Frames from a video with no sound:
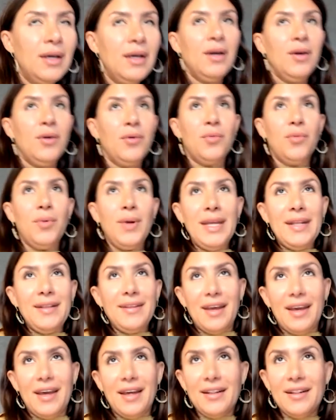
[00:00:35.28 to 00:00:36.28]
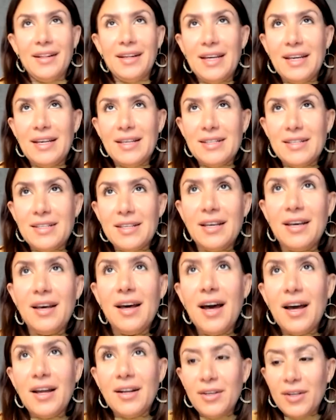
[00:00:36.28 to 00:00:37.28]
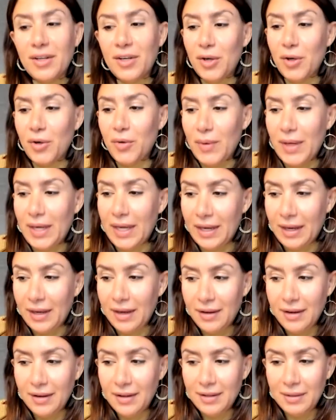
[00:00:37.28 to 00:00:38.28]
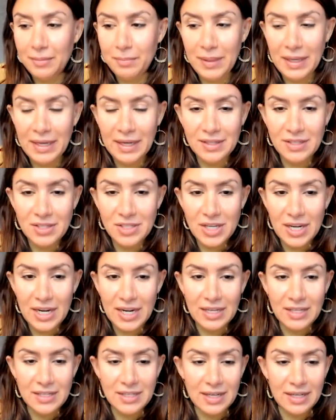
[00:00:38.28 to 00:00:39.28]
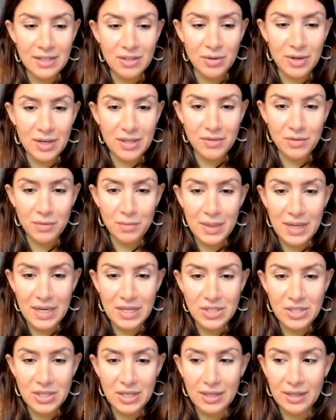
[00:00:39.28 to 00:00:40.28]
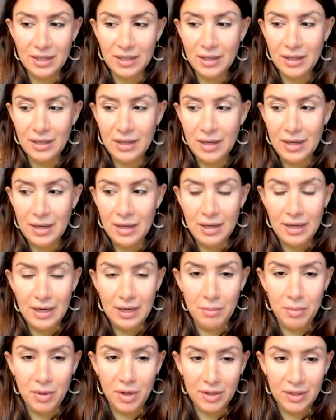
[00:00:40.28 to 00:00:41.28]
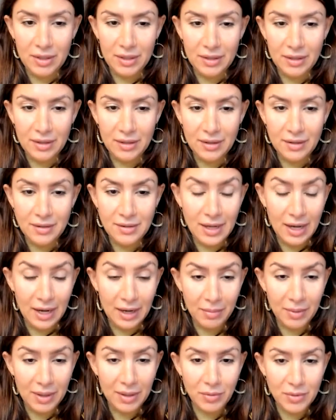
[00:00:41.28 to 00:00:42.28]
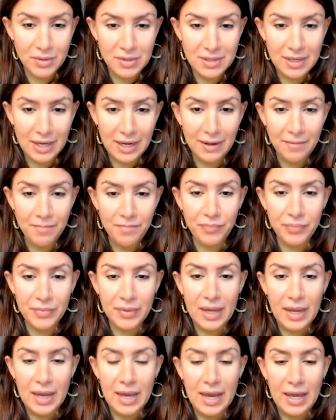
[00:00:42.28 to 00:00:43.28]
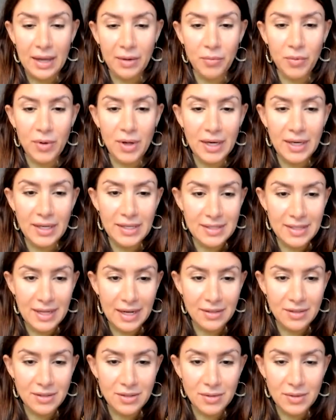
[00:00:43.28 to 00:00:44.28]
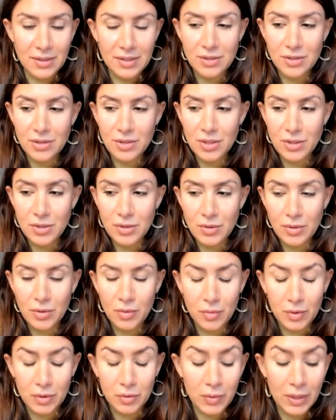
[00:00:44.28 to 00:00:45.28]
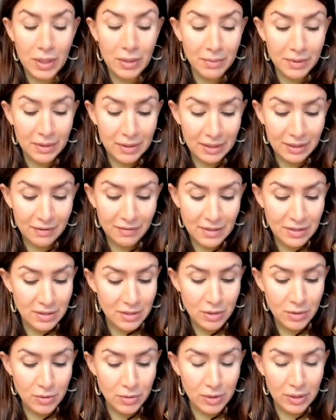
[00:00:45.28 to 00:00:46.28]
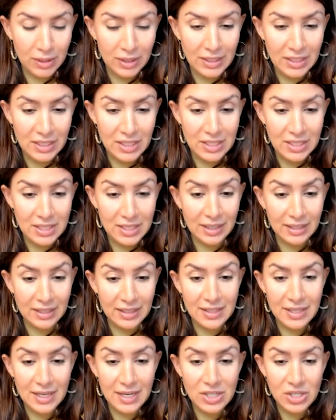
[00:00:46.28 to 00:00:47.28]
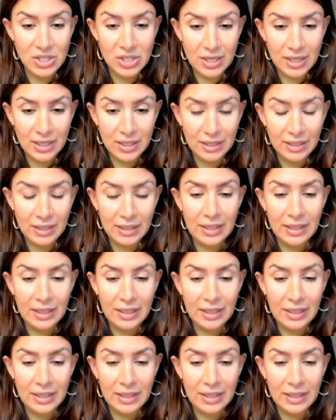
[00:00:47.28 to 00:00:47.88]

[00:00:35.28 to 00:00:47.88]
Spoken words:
retail is undergoing the biggest change and transformation in modern time, I would say. And why is that? So it's due, what we believe is due to the digitalization,